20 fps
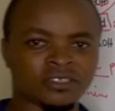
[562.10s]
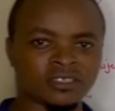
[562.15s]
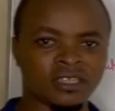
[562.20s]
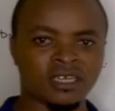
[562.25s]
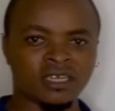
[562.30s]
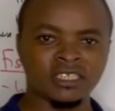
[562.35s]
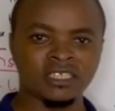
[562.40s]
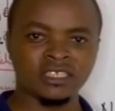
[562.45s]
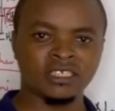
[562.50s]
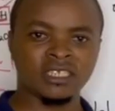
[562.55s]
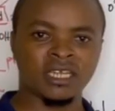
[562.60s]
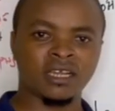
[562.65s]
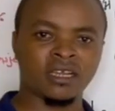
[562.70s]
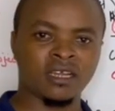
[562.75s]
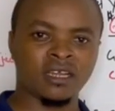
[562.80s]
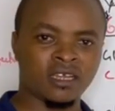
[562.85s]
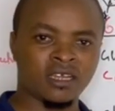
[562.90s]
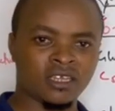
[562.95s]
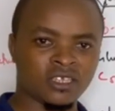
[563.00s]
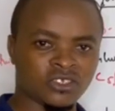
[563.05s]

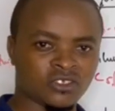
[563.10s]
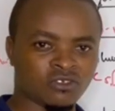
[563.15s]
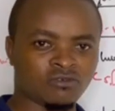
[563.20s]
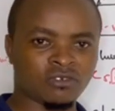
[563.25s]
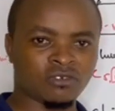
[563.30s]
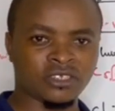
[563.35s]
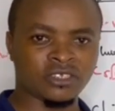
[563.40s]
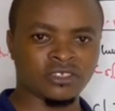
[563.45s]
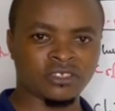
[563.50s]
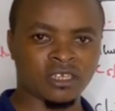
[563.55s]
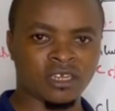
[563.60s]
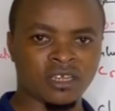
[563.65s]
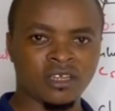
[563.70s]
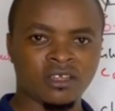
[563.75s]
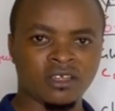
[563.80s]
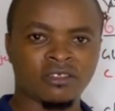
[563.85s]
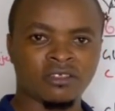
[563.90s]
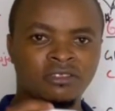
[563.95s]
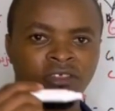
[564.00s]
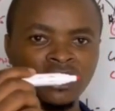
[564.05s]
linear structure.
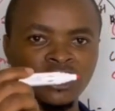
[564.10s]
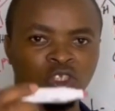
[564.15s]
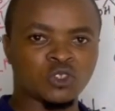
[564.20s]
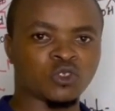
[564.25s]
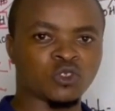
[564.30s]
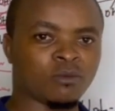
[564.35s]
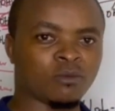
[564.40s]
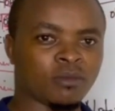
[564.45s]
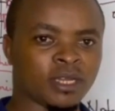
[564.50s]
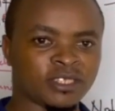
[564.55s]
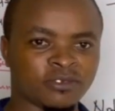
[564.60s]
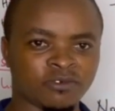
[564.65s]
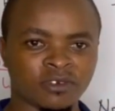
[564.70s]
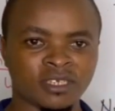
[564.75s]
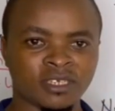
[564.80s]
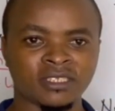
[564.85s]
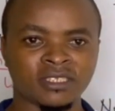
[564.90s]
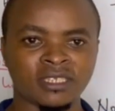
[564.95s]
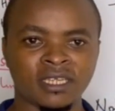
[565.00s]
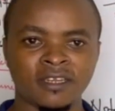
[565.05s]
Thank you so much for
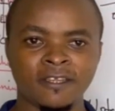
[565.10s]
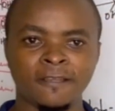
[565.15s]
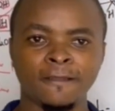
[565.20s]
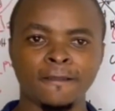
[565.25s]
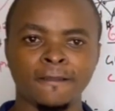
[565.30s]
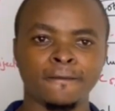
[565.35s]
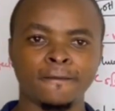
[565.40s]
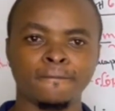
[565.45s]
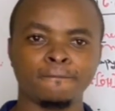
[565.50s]
listening.